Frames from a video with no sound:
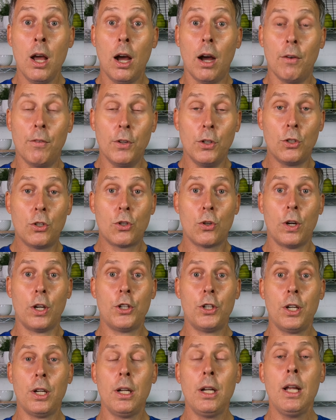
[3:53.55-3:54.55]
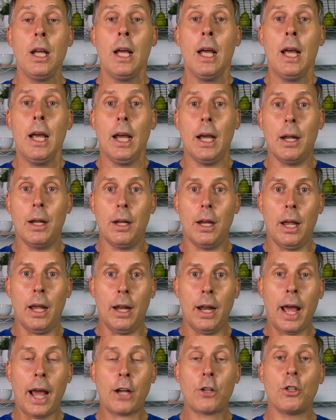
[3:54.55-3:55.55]
of nutrition and,
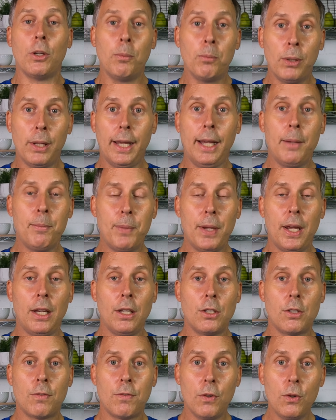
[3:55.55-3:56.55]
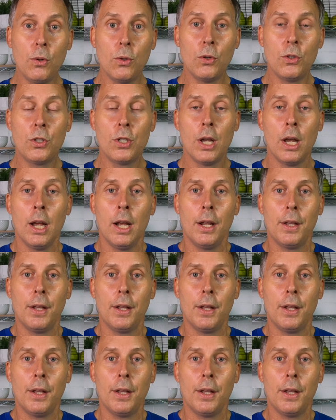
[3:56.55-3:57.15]
and actually plant-based foods